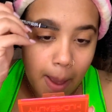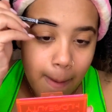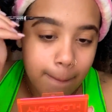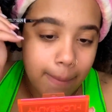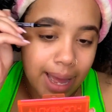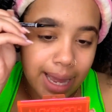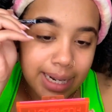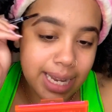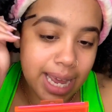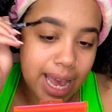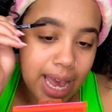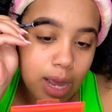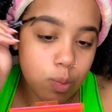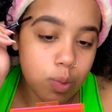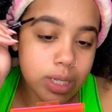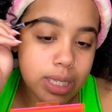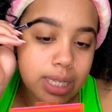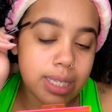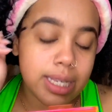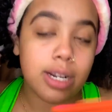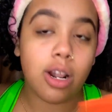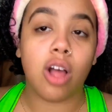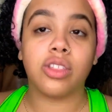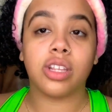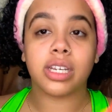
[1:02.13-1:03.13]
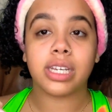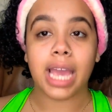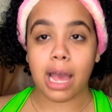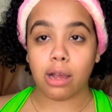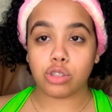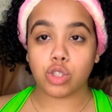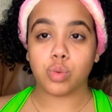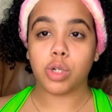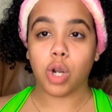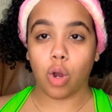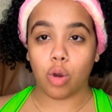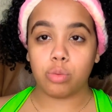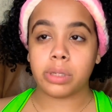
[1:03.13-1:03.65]
my dad would sit on the couch
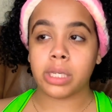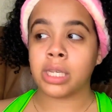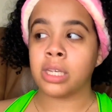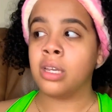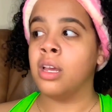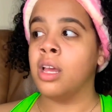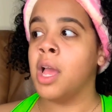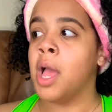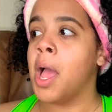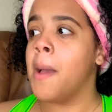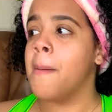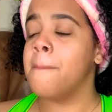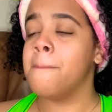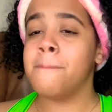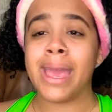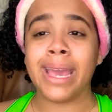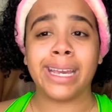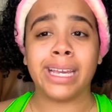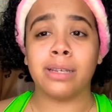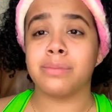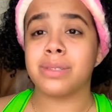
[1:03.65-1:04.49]
with homie, make him